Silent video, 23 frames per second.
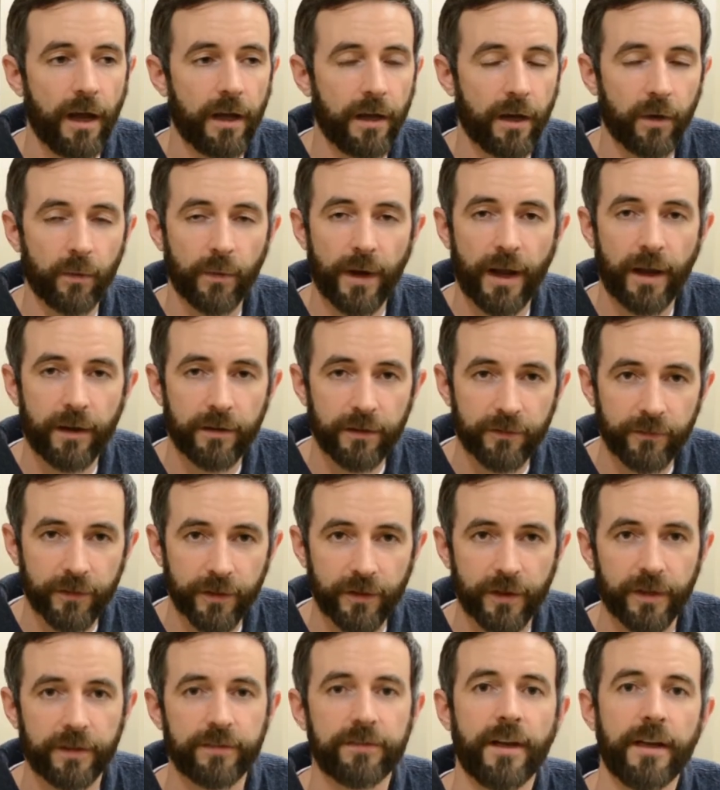around are
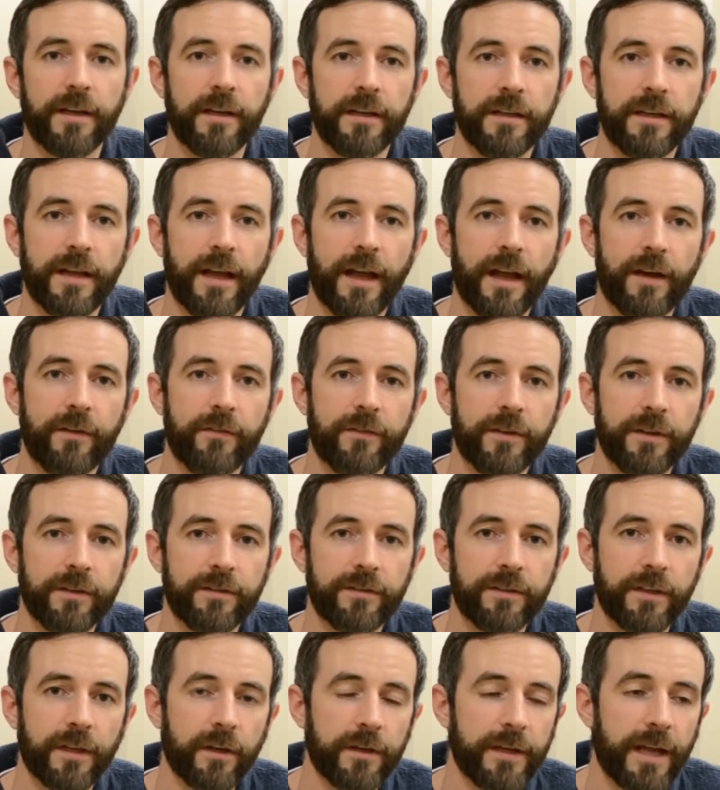very excited to have
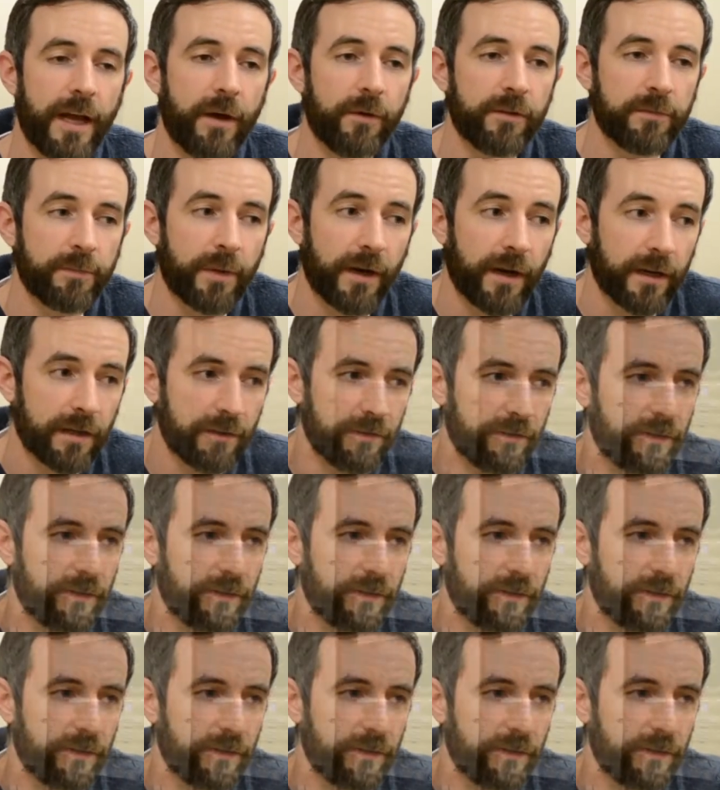this here now as part of